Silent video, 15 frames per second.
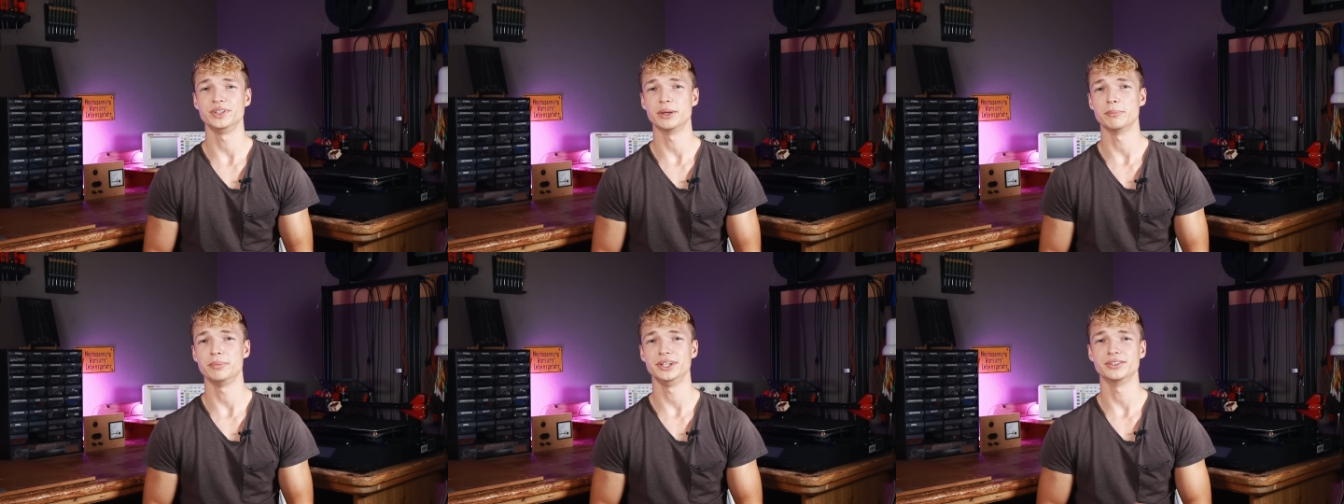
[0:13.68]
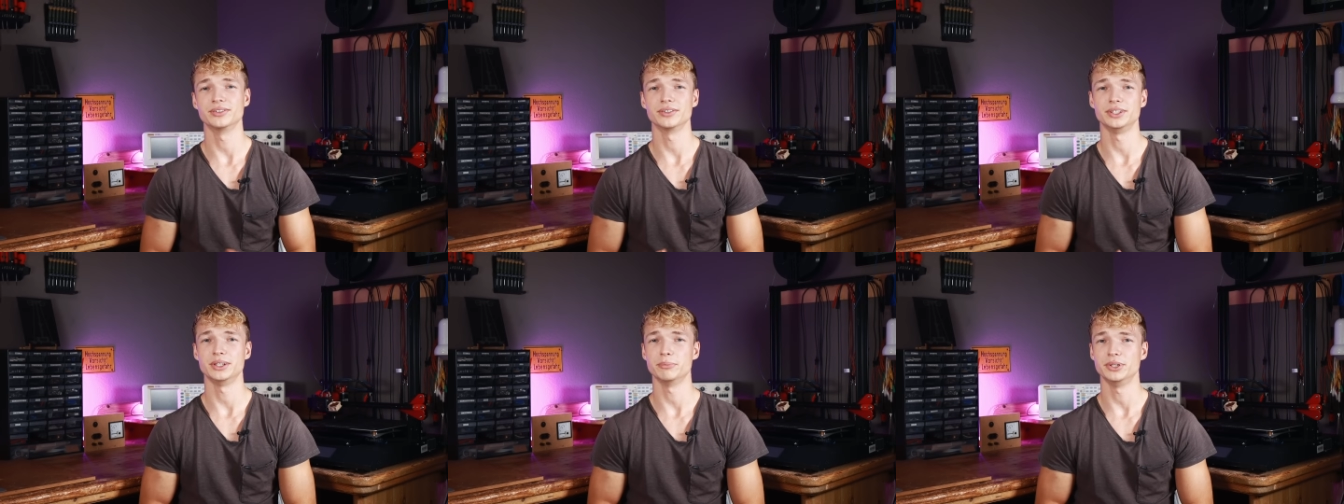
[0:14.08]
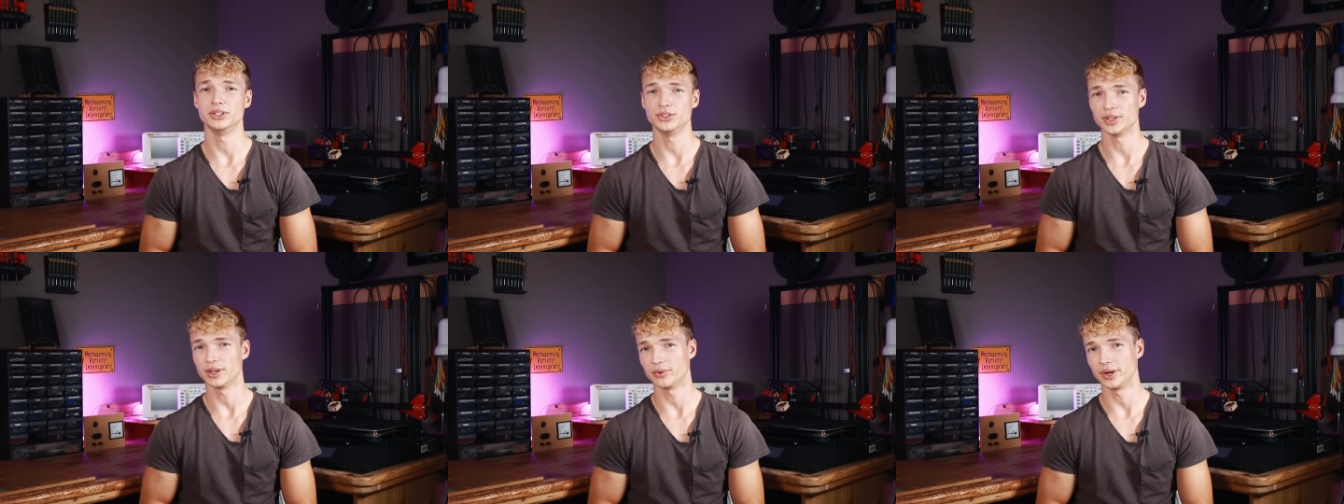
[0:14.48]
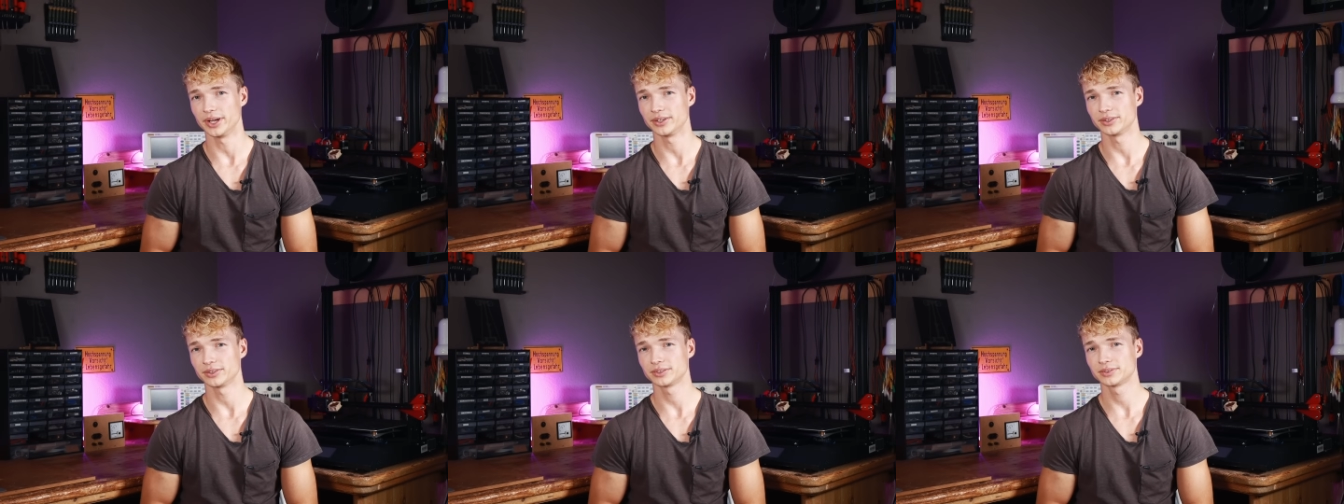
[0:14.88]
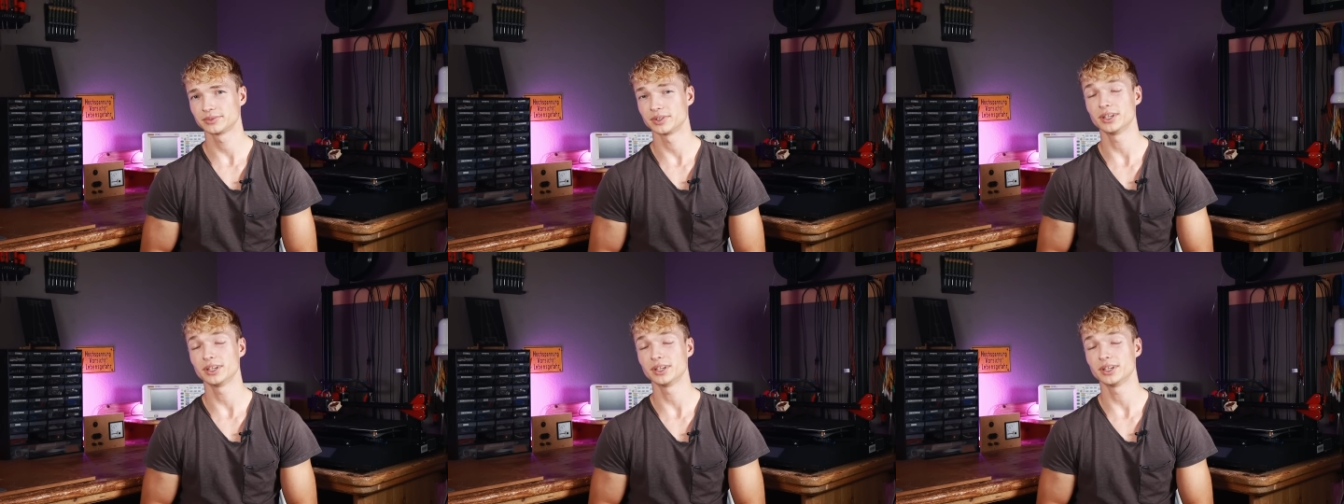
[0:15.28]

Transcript: EMPs and EMP generators.